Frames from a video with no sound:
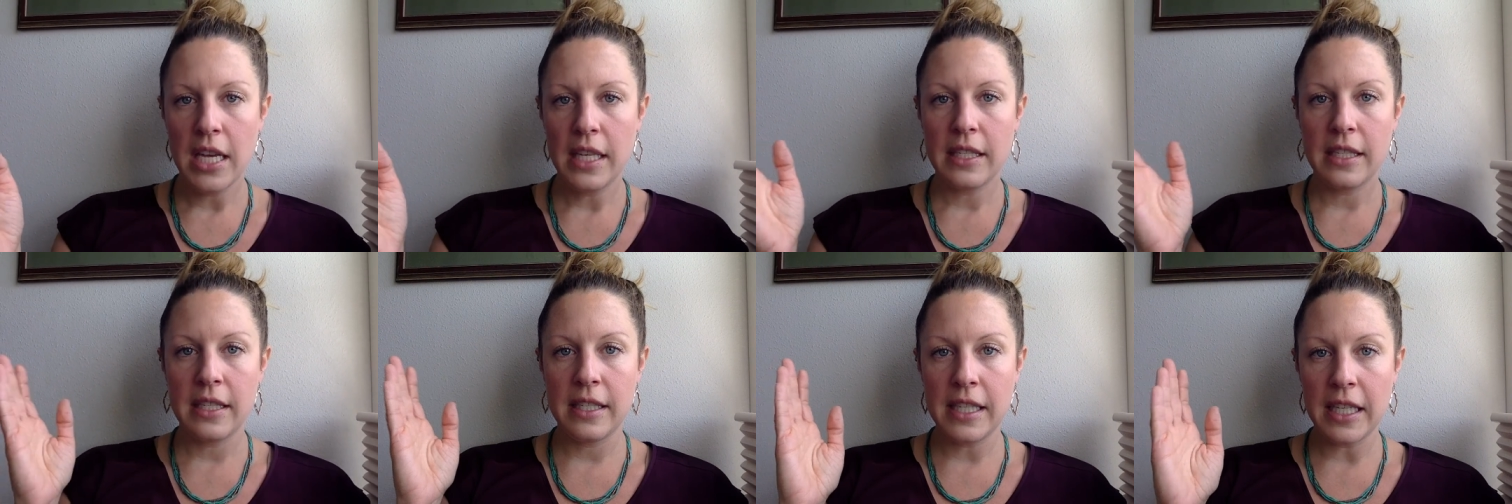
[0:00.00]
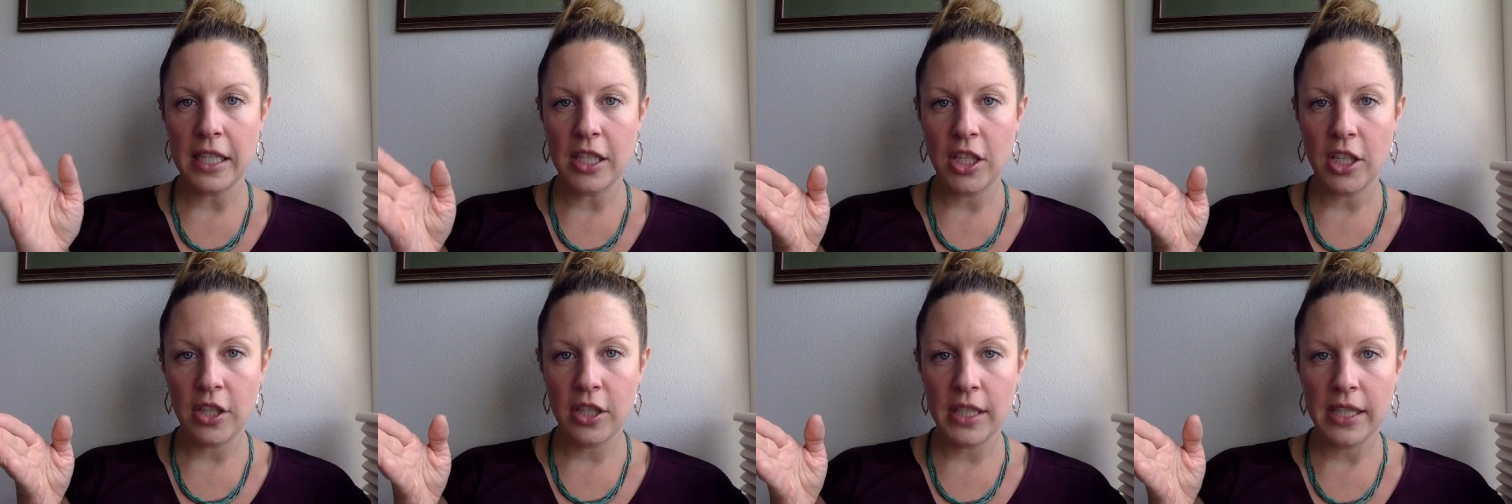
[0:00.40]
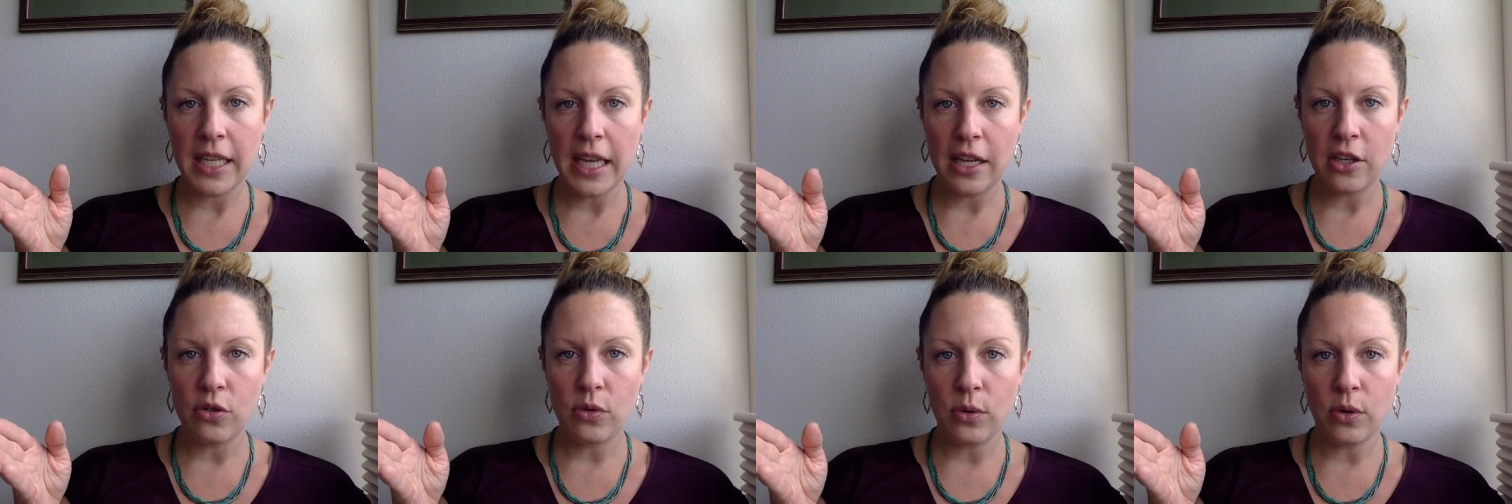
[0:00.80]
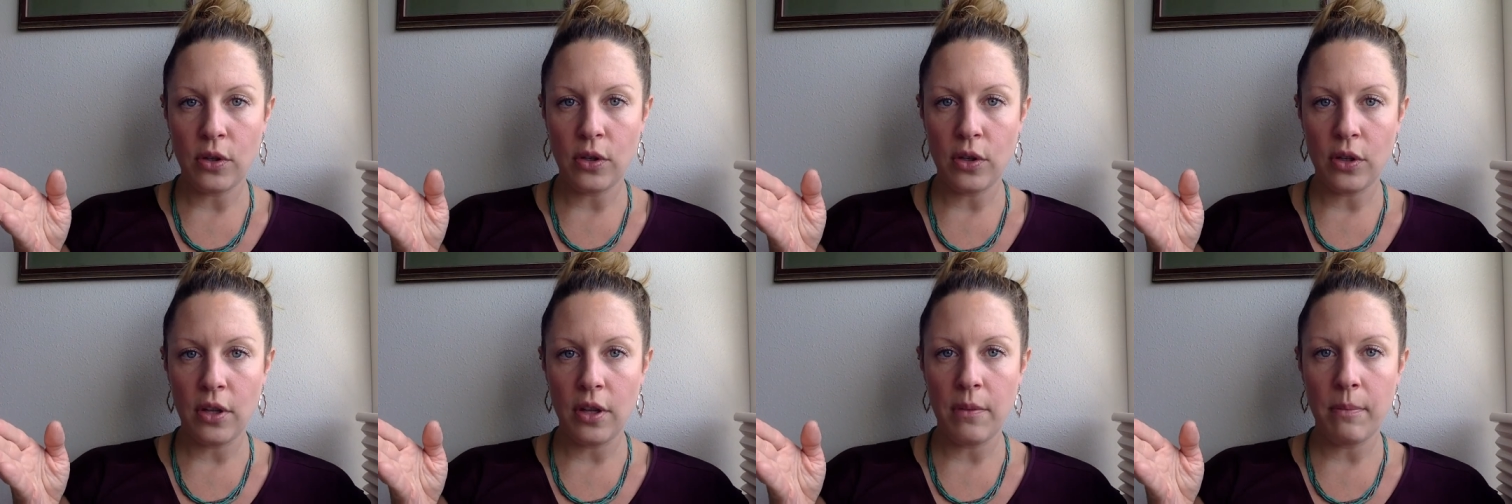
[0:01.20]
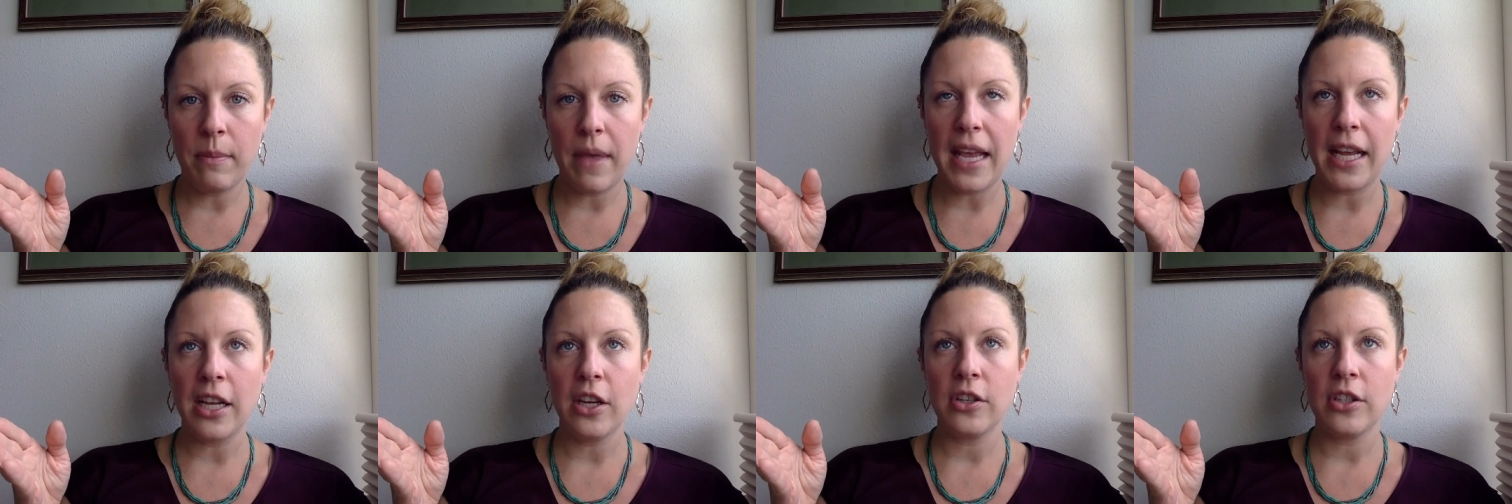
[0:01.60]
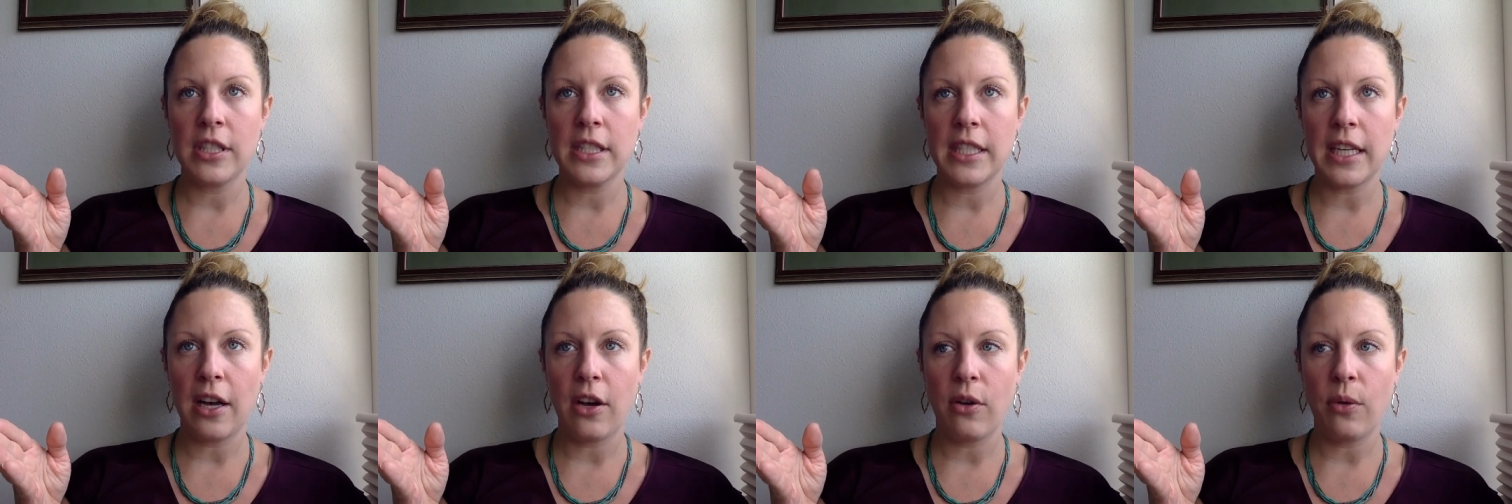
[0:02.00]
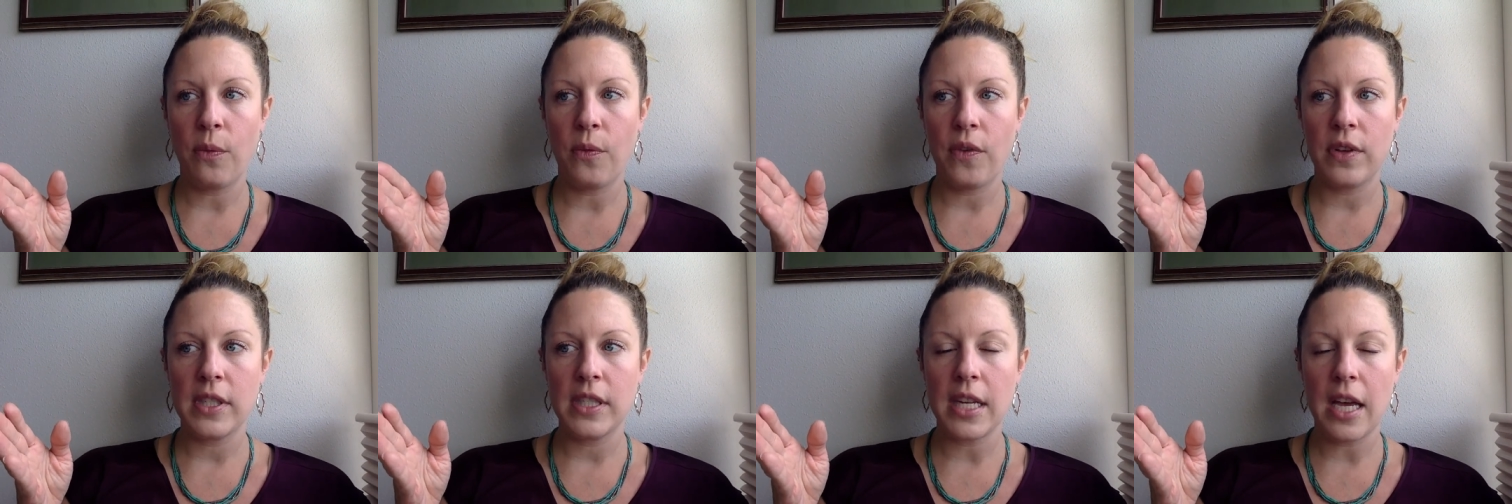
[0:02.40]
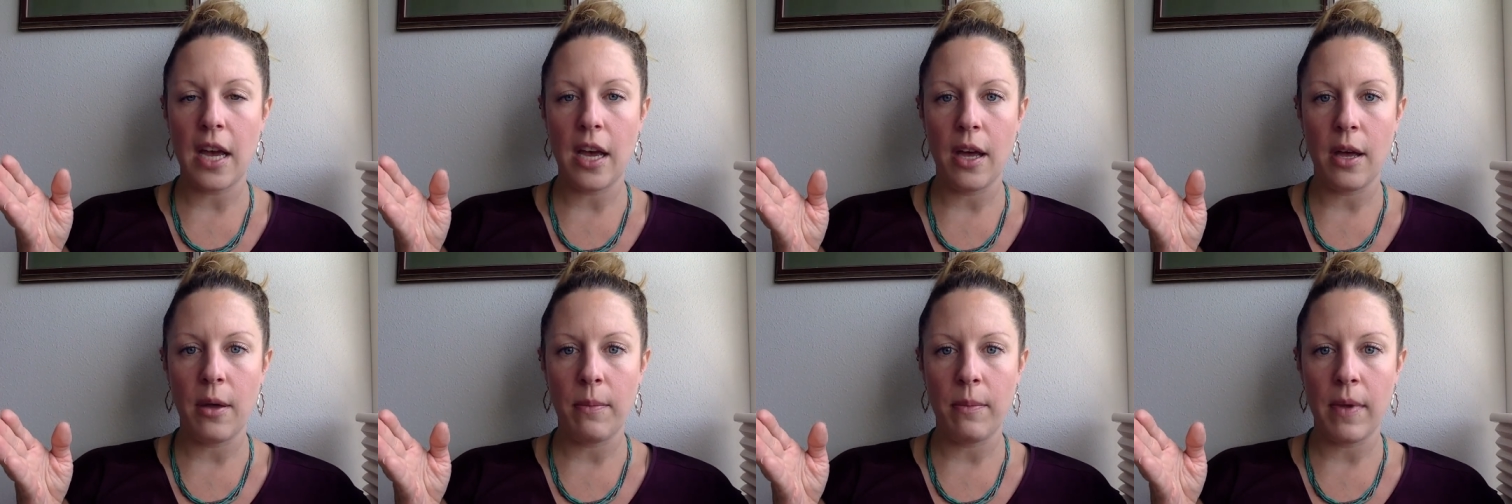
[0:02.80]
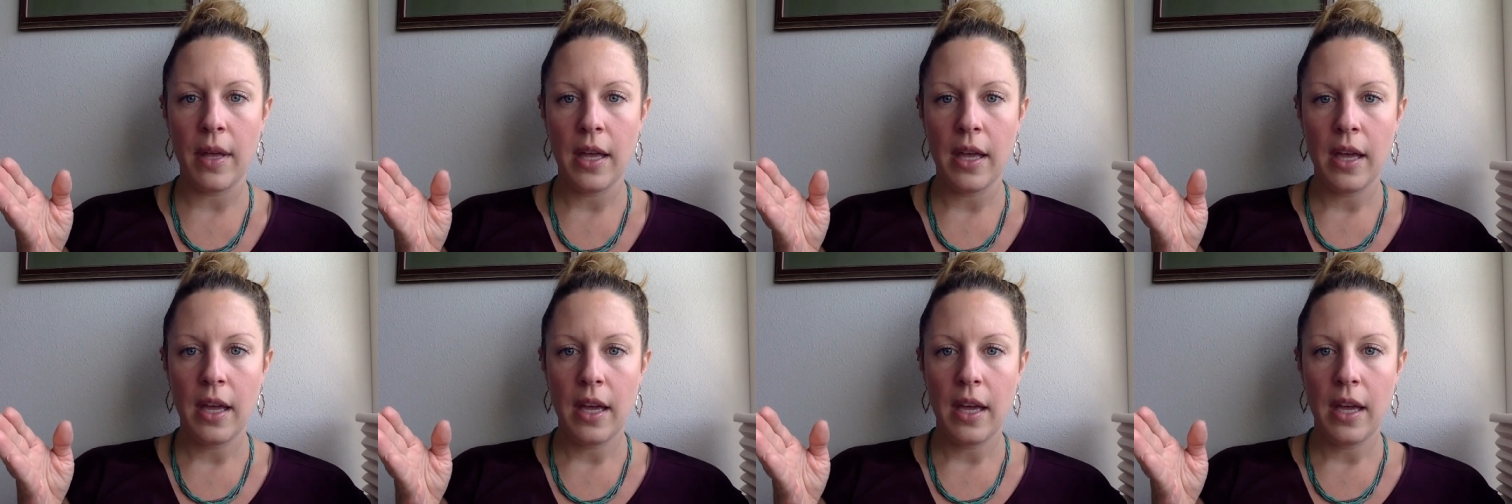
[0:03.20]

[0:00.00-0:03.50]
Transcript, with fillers: stick to your schedule, make yourself some